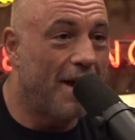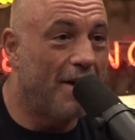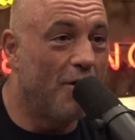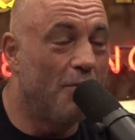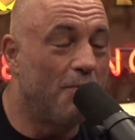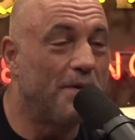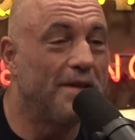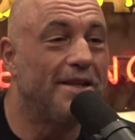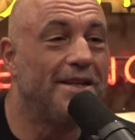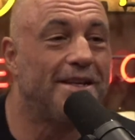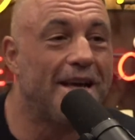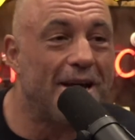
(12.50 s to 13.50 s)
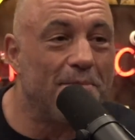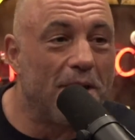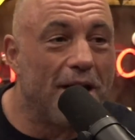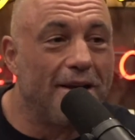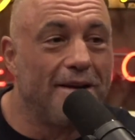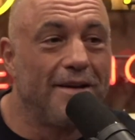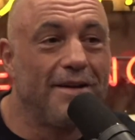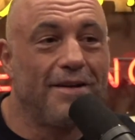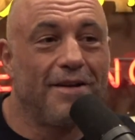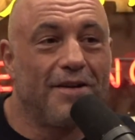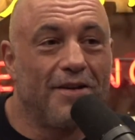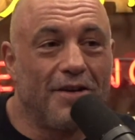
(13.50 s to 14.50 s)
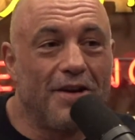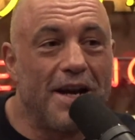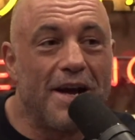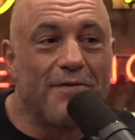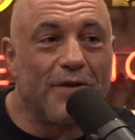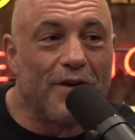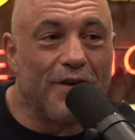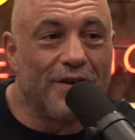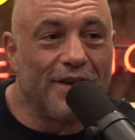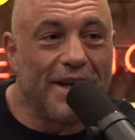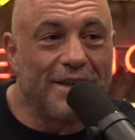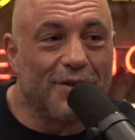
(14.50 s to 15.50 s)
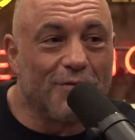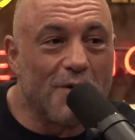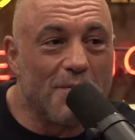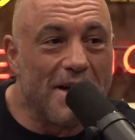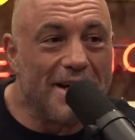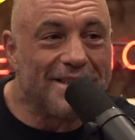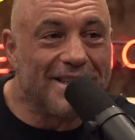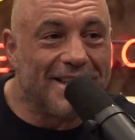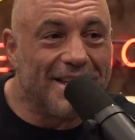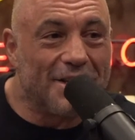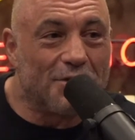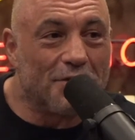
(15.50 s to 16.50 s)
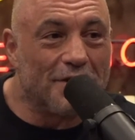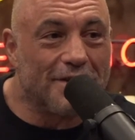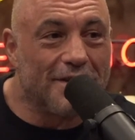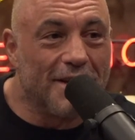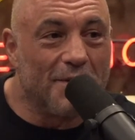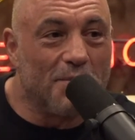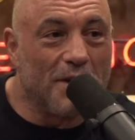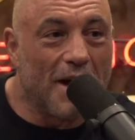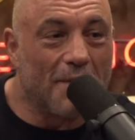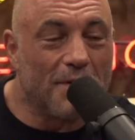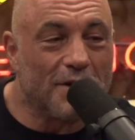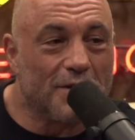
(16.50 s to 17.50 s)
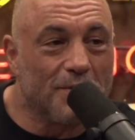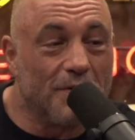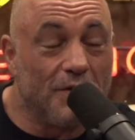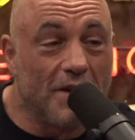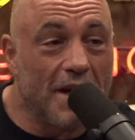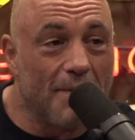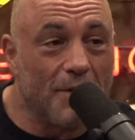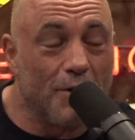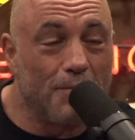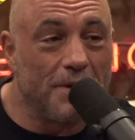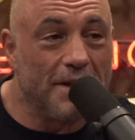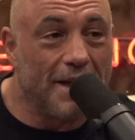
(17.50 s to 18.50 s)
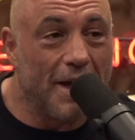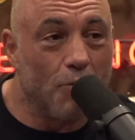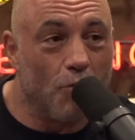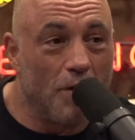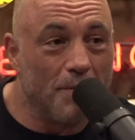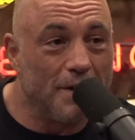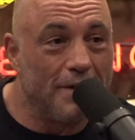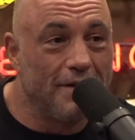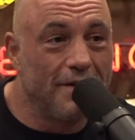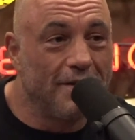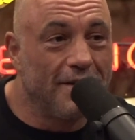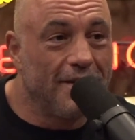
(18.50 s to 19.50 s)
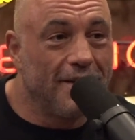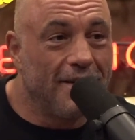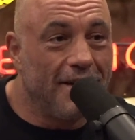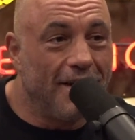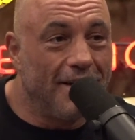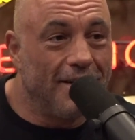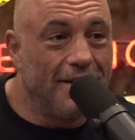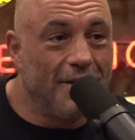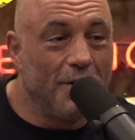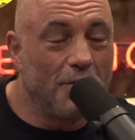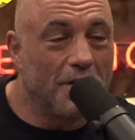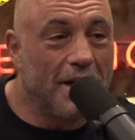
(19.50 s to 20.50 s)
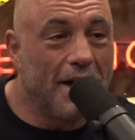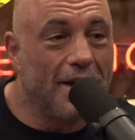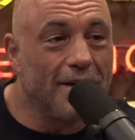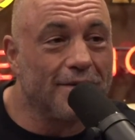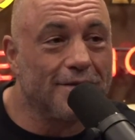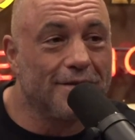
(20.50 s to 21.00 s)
Openly gay men are never like the romantic interest in a blockbuster movie. You can have an openly gay woman and no one cares.